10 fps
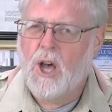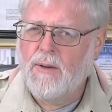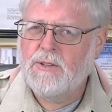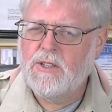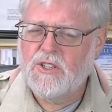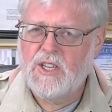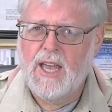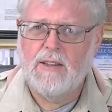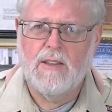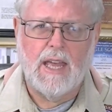often
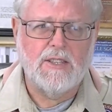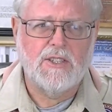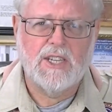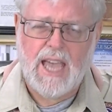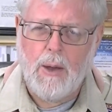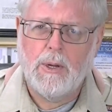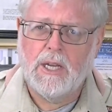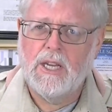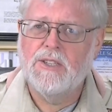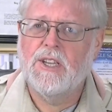said that
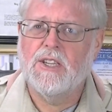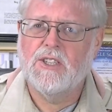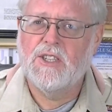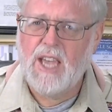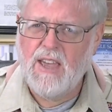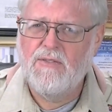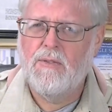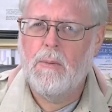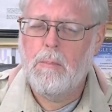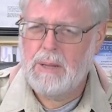scouting is a
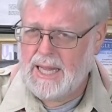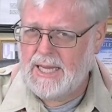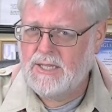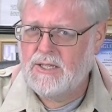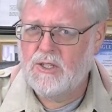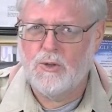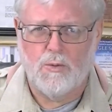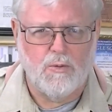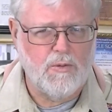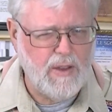safe place to
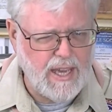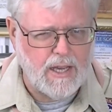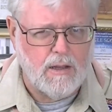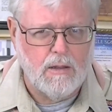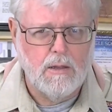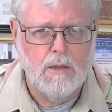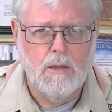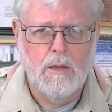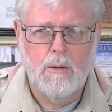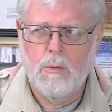fail.
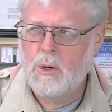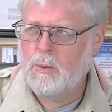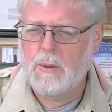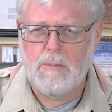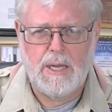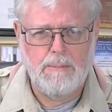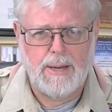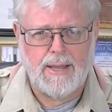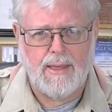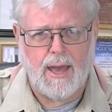What do we mean
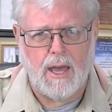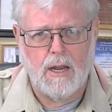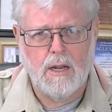by that?